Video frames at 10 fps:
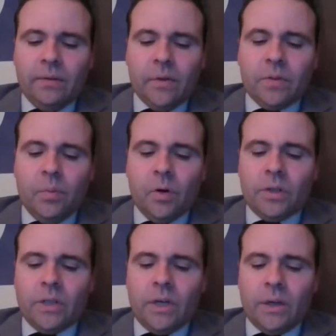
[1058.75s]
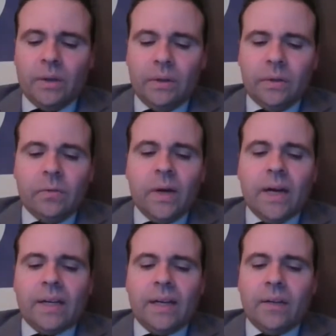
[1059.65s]
for sports talk
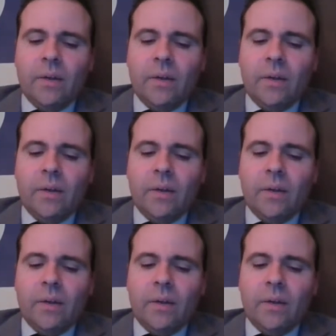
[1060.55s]
right now.